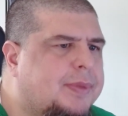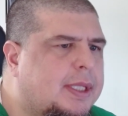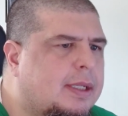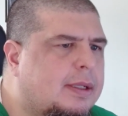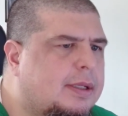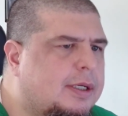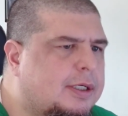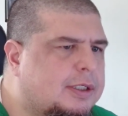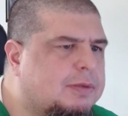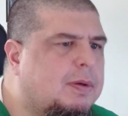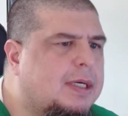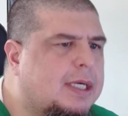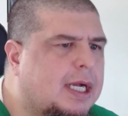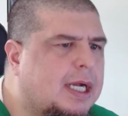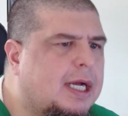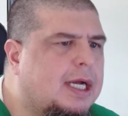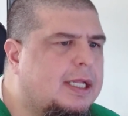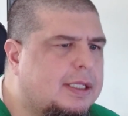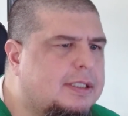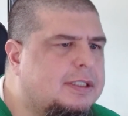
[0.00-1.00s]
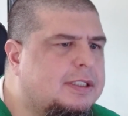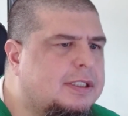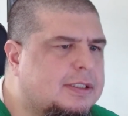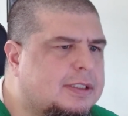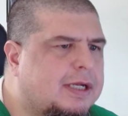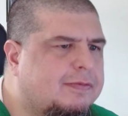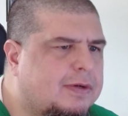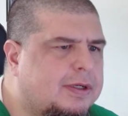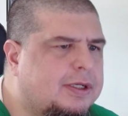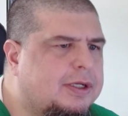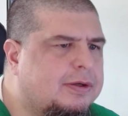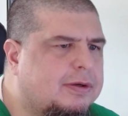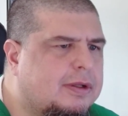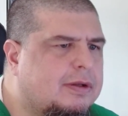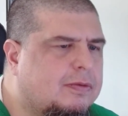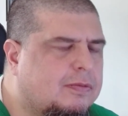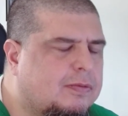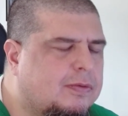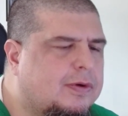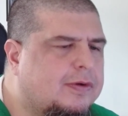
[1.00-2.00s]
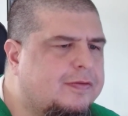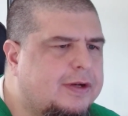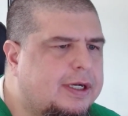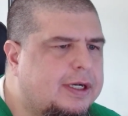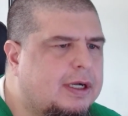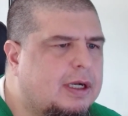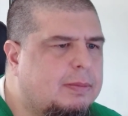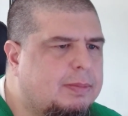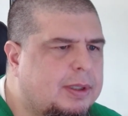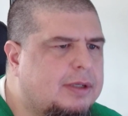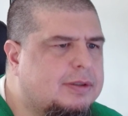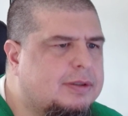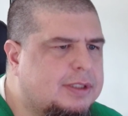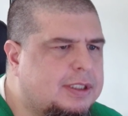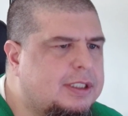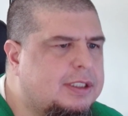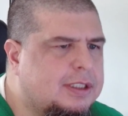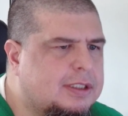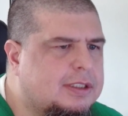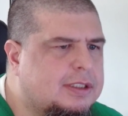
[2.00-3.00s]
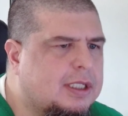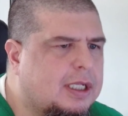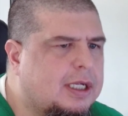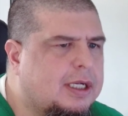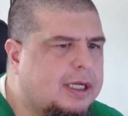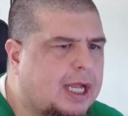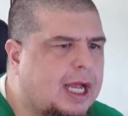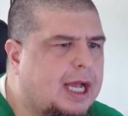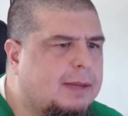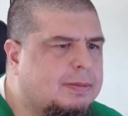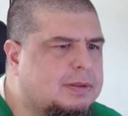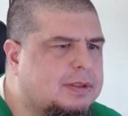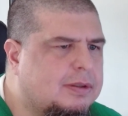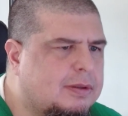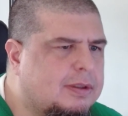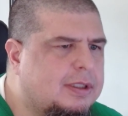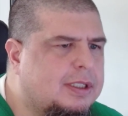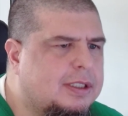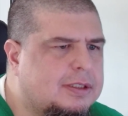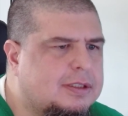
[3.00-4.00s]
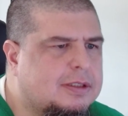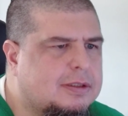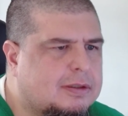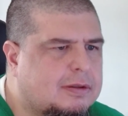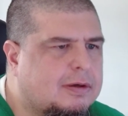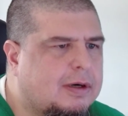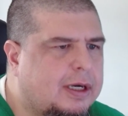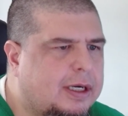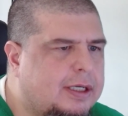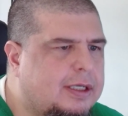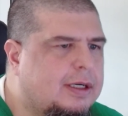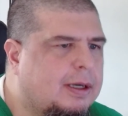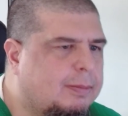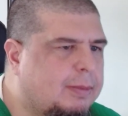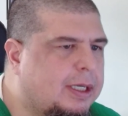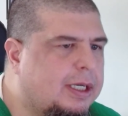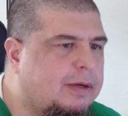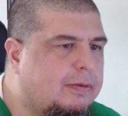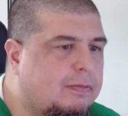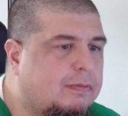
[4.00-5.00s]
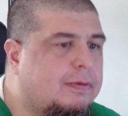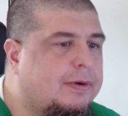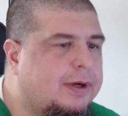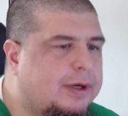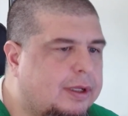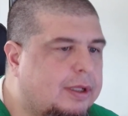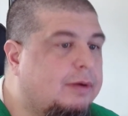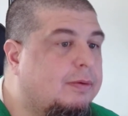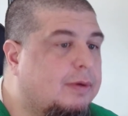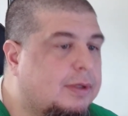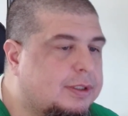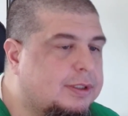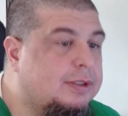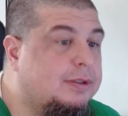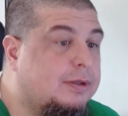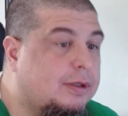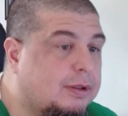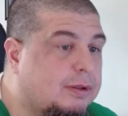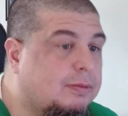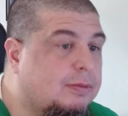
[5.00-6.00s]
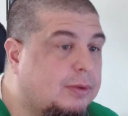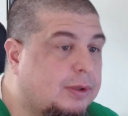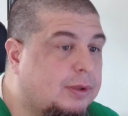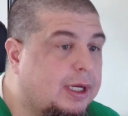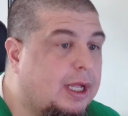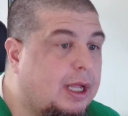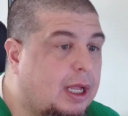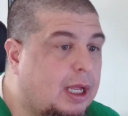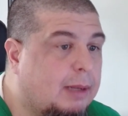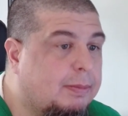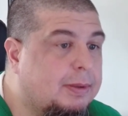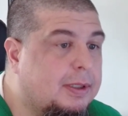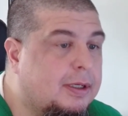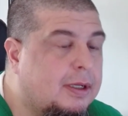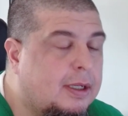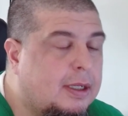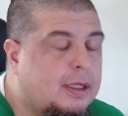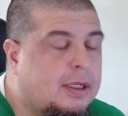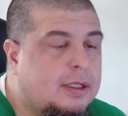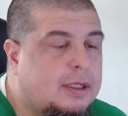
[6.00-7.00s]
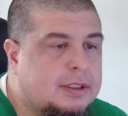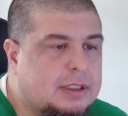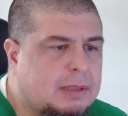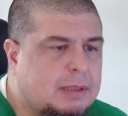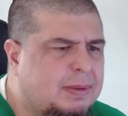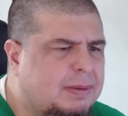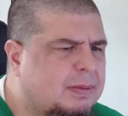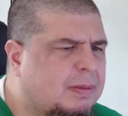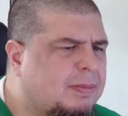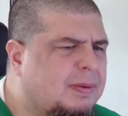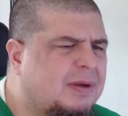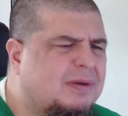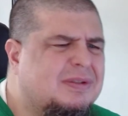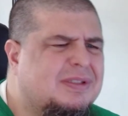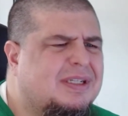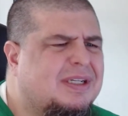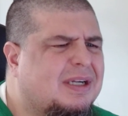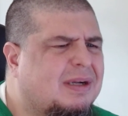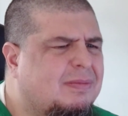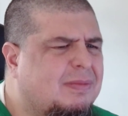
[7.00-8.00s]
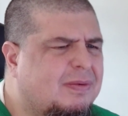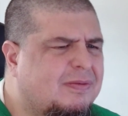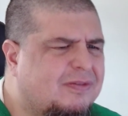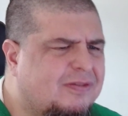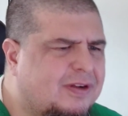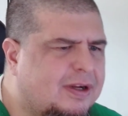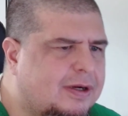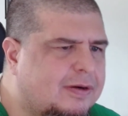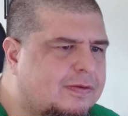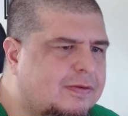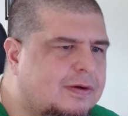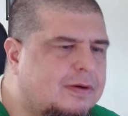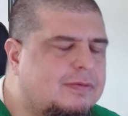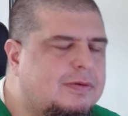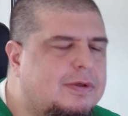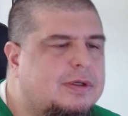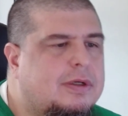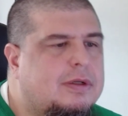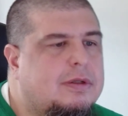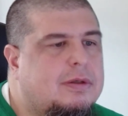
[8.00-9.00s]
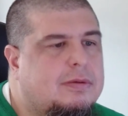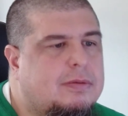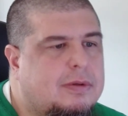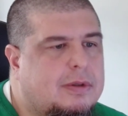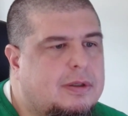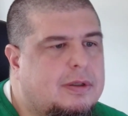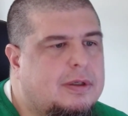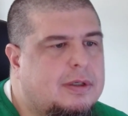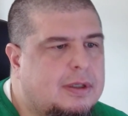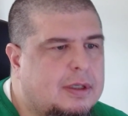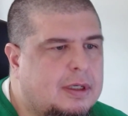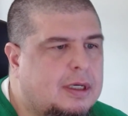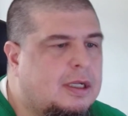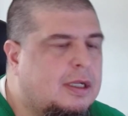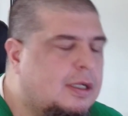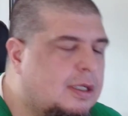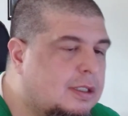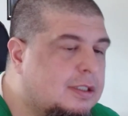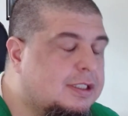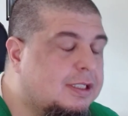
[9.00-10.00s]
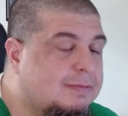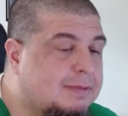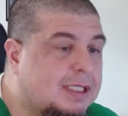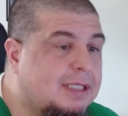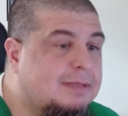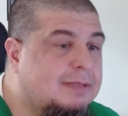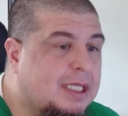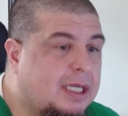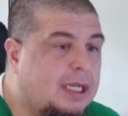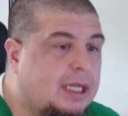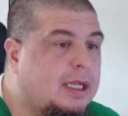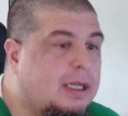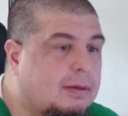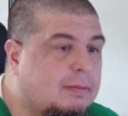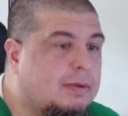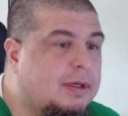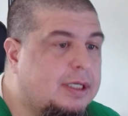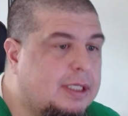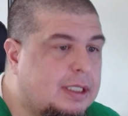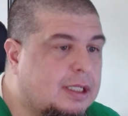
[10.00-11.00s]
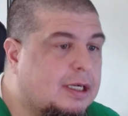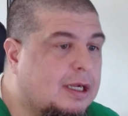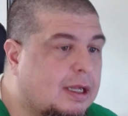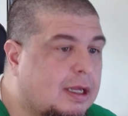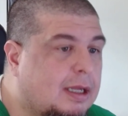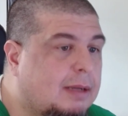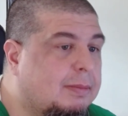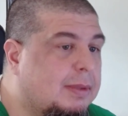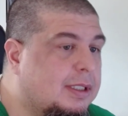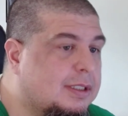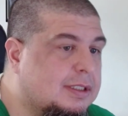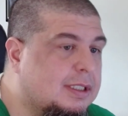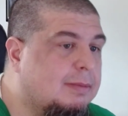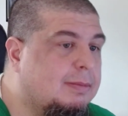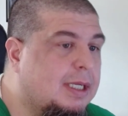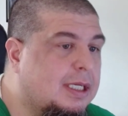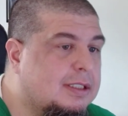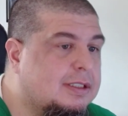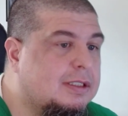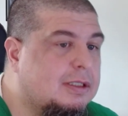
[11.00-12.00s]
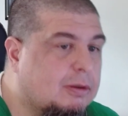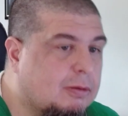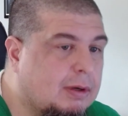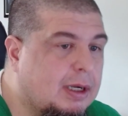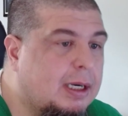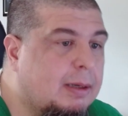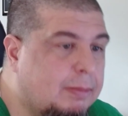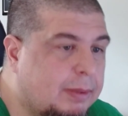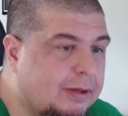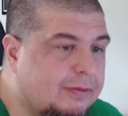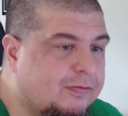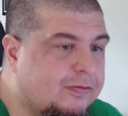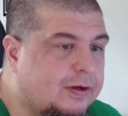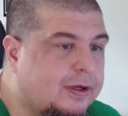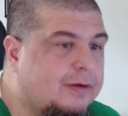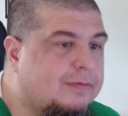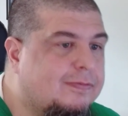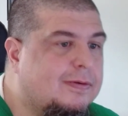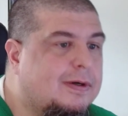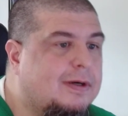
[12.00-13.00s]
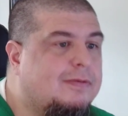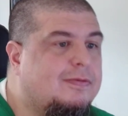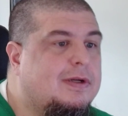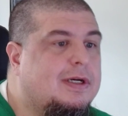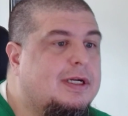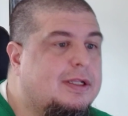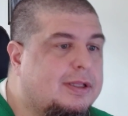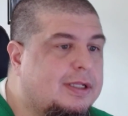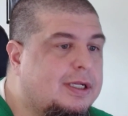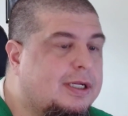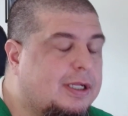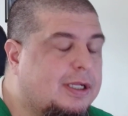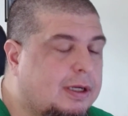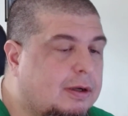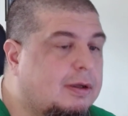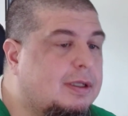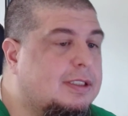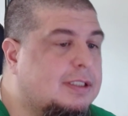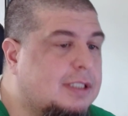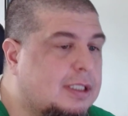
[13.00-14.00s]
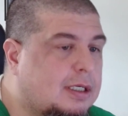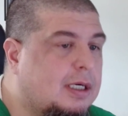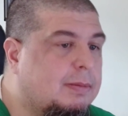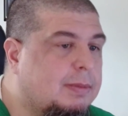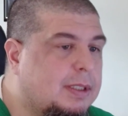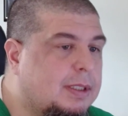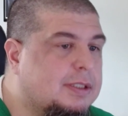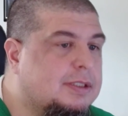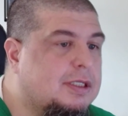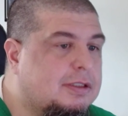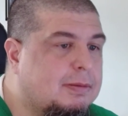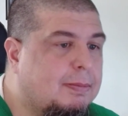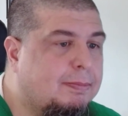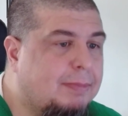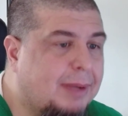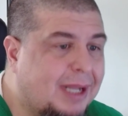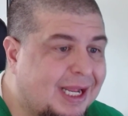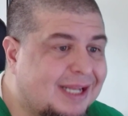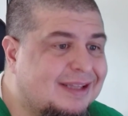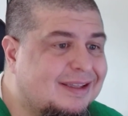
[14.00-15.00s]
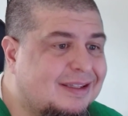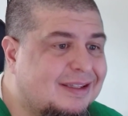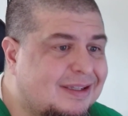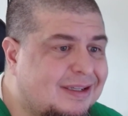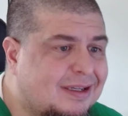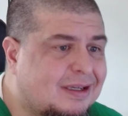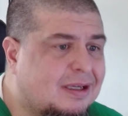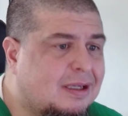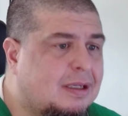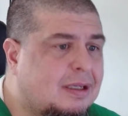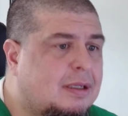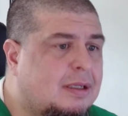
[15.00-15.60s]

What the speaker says: There's one guy that just, every nuclear war video I post, he just like, absolutely, this is great. And I mean, he really wants nuclear war to happen. Some people post like I'm in favor of nuclear war, and sometimes I am reading the comments. I'm actually quite a bit in favor of it. I think, is it going to be such a bad thing?